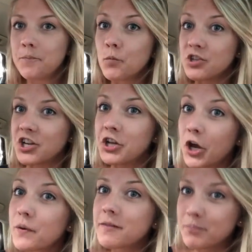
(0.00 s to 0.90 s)
Which I
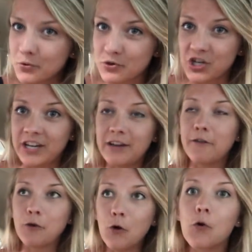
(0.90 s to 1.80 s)
know is bullshit,
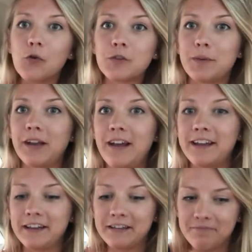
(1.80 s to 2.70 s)
of course, but
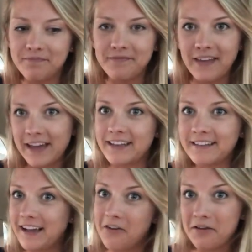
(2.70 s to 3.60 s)
like, that
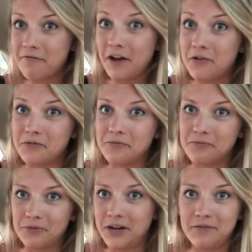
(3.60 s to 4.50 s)
is how I felt
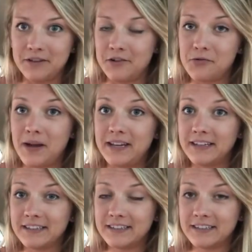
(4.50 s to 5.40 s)
when I was underweight.